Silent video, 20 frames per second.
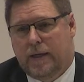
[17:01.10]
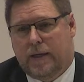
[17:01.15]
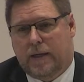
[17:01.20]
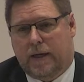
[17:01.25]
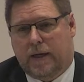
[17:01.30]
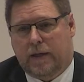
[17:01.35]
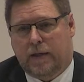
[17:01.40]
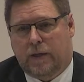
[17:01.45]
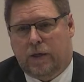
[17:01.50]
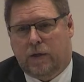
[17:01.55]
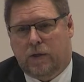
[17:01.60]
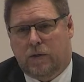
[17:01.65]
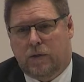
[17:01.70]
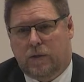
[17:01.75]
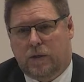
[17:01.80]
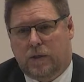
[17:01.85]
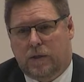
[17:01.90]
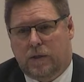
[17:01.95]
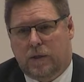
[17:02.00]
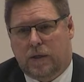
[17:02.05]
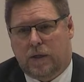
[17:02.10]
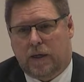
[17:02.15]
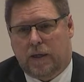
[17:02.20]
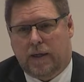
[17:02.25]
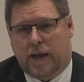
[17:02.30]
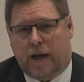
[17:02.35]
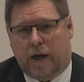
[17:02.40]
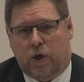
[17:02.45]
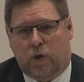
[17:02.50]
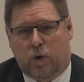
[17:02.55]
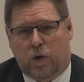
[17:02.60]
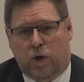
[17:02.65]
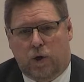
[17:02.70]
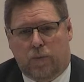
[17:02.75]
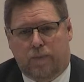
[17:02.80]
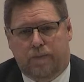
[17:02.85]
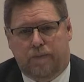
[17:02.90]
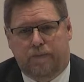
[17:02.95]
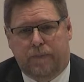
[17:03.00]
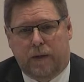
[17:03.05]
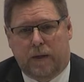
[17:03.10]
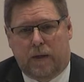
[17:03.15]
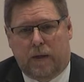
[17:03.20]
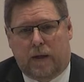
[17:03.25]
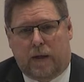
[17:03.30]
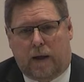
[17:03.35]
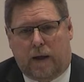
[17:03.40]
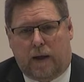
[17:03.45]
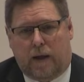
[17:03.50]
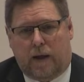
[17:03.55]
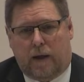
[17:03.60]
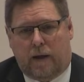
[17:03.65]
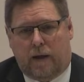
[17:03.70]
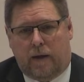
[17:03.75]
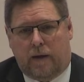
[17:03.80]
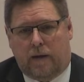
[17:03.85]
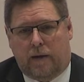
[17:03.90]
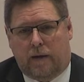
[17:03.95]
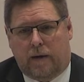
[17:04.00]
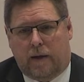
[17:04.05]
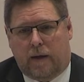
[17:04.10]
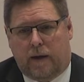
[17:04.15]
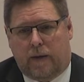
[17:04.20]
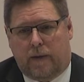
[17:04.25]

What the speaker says: in that group. And